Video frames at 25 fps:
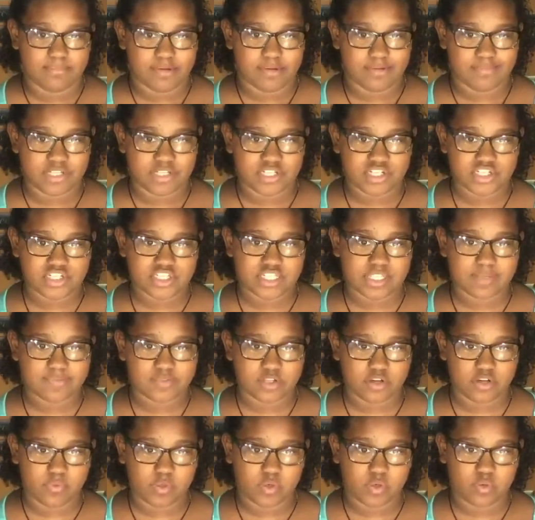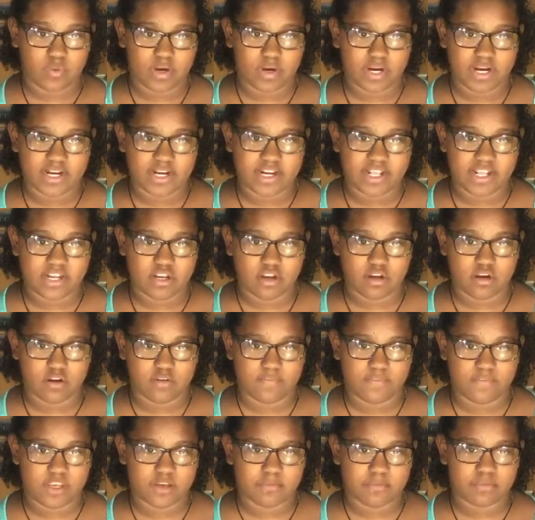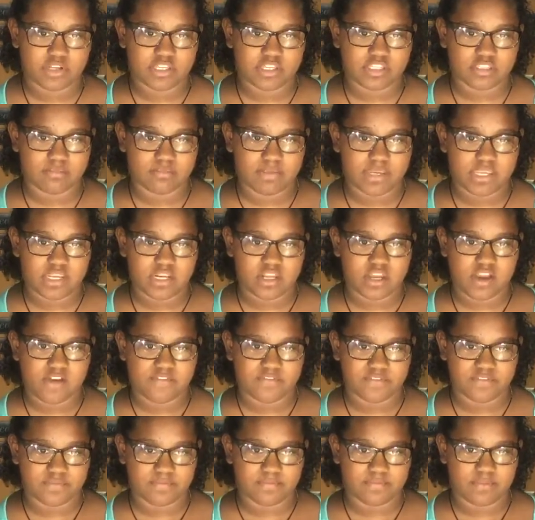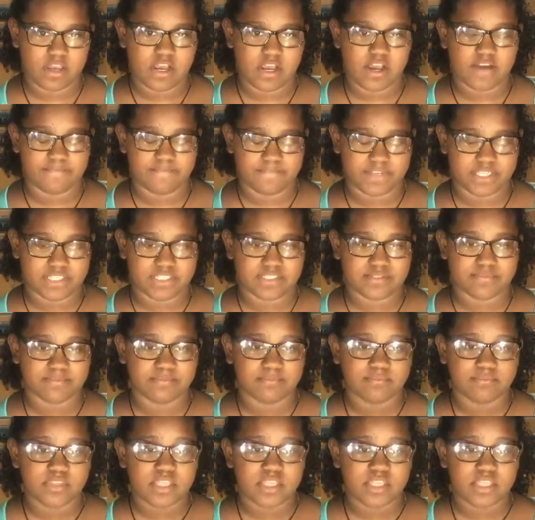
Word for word: Permission slips are required and are available in the main office.